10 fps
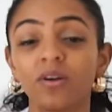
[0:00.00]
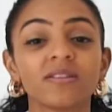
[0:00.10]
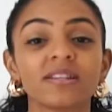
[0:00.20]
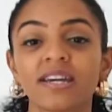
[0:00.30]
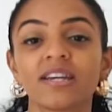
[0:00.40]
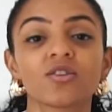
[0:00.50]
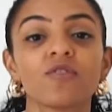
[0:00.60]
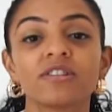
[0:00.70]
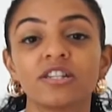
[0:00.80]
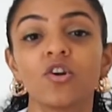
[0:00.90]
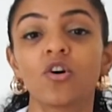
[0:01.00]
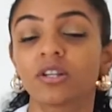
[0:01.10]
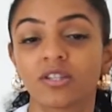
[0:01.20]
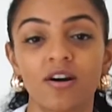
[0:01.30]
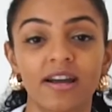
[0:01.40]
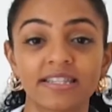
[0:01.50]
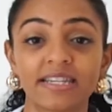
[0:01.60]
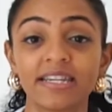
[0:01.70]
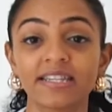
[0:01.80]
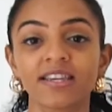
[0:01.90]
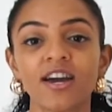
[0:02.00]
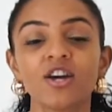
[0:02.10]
The days are already long and dark as it is.